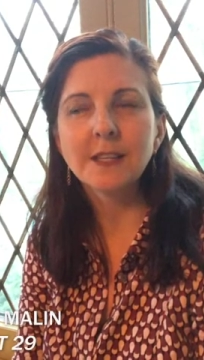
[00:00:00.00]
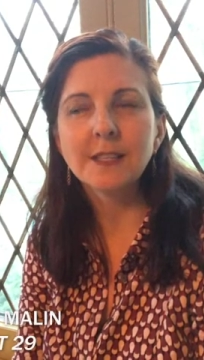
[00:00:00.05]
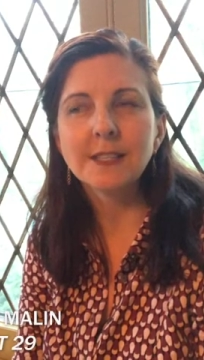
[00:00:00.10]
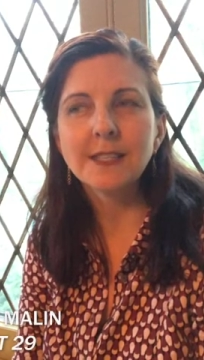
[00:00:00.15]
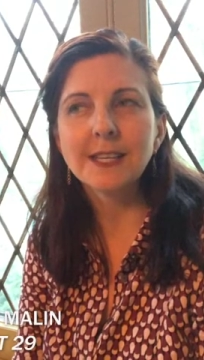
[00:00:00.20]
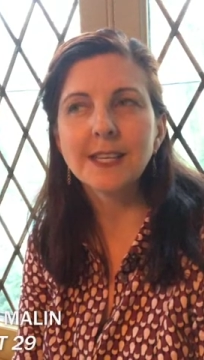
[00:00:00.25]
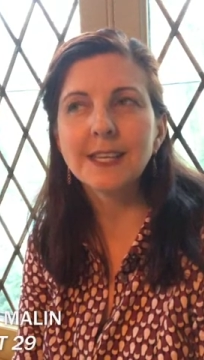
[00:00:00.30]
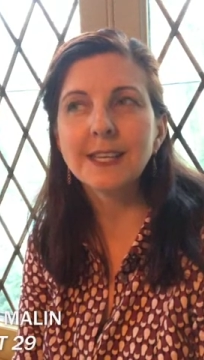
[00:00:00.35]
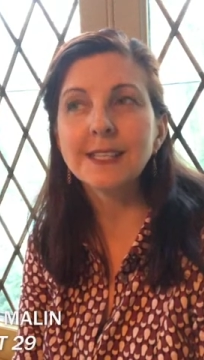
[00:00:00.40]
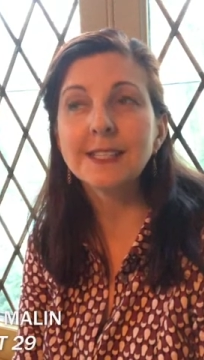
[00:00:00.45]

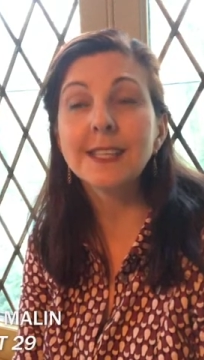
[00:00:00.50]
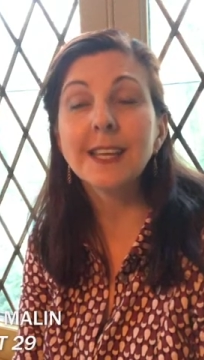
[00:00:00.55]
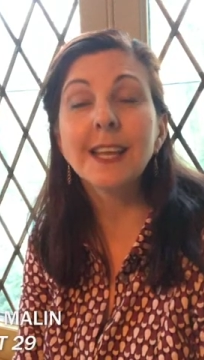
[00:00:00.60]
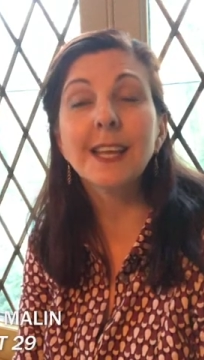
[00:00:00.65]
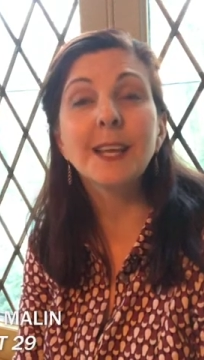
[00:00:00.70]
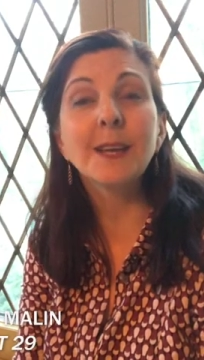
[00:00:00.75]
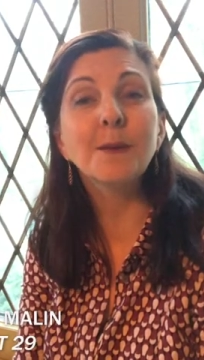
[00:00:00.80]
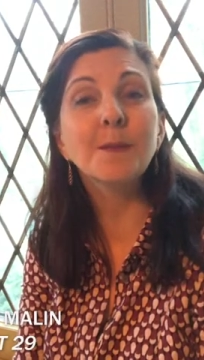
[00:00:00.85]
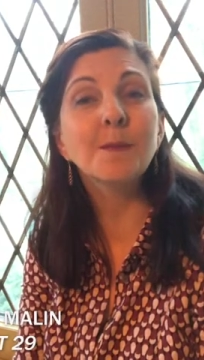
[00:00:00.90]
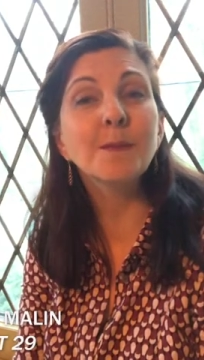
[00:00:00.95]
sings
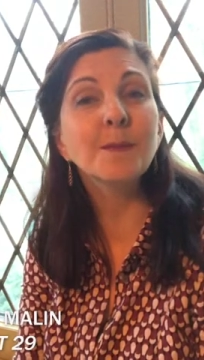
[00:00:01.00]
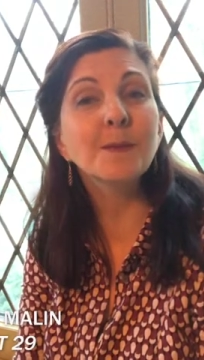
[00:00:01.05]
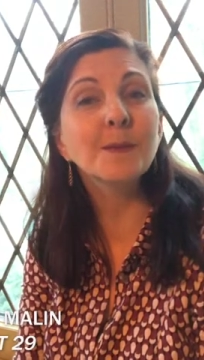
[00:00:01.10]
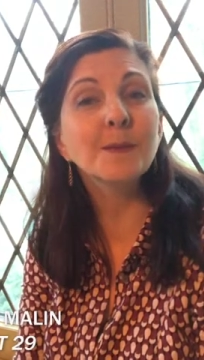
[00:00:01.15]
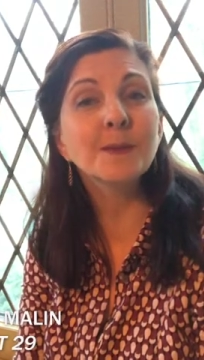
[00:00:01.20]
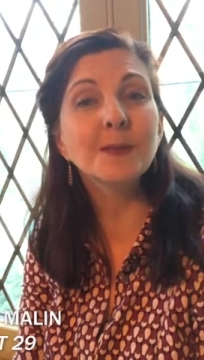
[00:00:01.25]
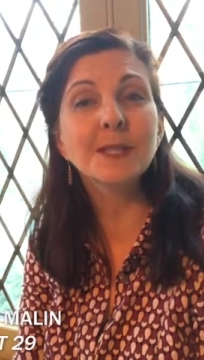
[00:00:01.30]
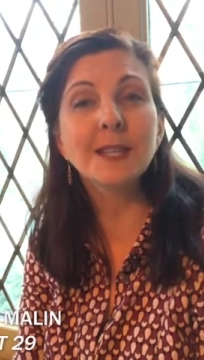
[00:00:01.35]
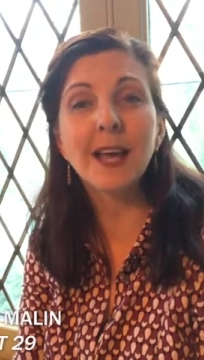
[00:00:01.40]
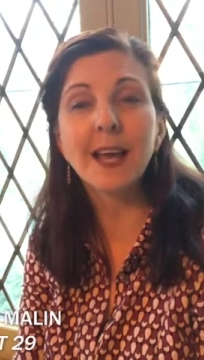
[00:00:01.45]

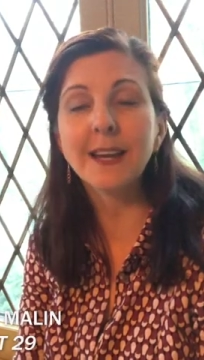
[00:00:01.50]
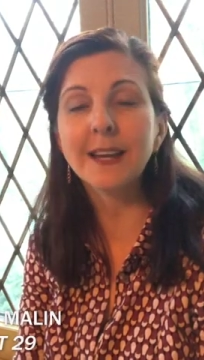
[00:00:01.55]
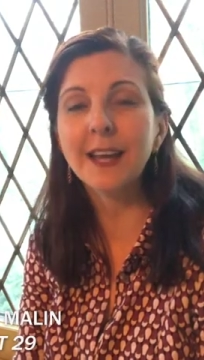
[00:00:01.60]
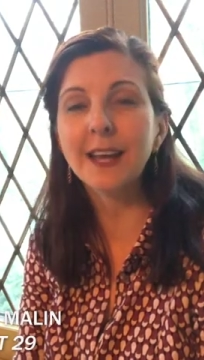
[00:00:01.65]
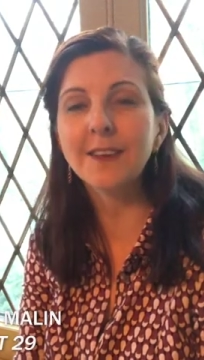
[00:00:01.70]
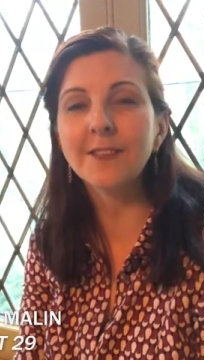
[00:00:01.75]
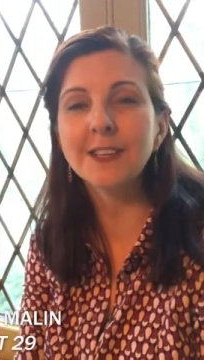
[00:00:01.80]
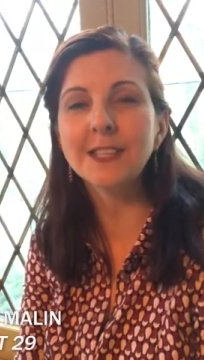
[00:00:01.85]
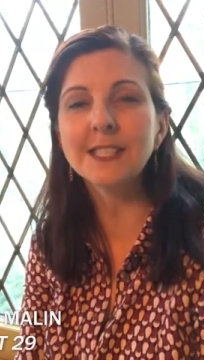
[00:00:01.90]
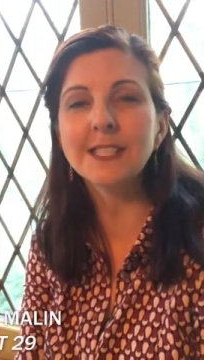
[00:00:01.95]
hymns at
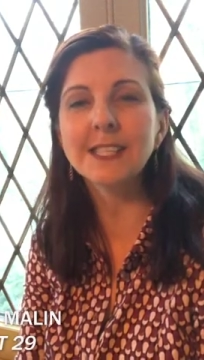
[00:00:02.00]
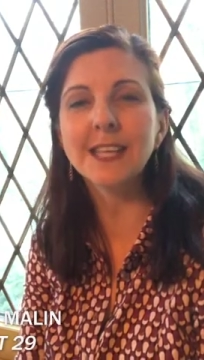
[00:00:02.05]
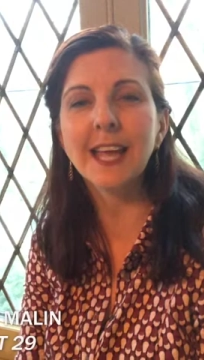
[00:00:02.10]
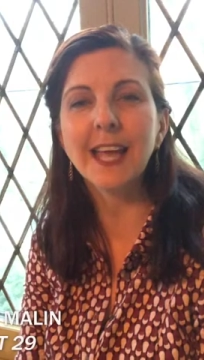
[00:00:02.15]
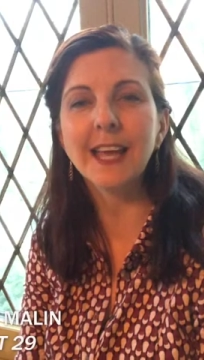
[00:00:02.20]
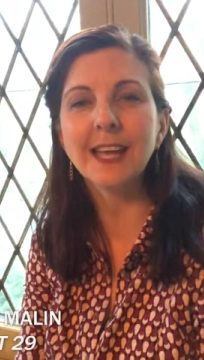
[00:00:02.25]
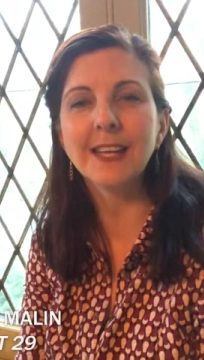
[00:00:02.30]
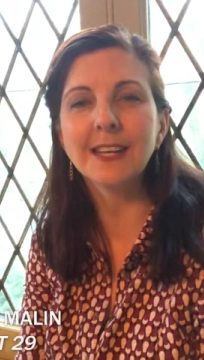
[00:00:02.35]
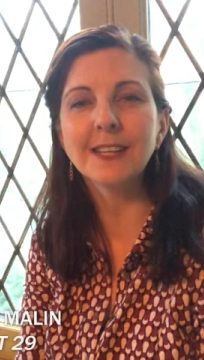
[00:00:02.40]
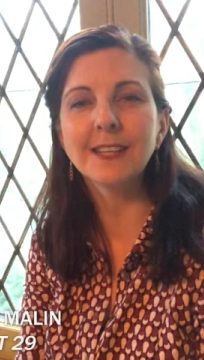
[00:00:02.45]
heaven's
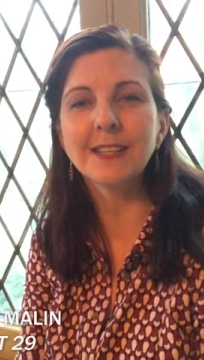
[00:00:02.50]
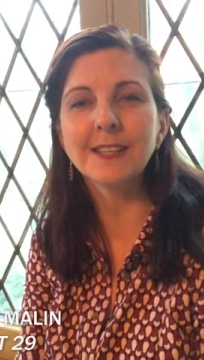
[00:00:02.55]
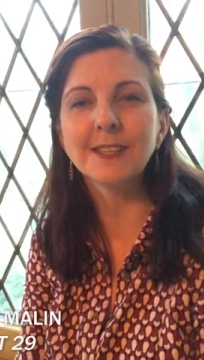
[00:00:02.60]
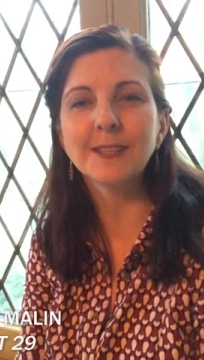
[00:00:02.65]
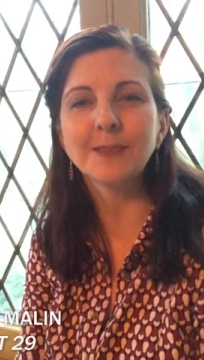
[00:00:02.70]
gate.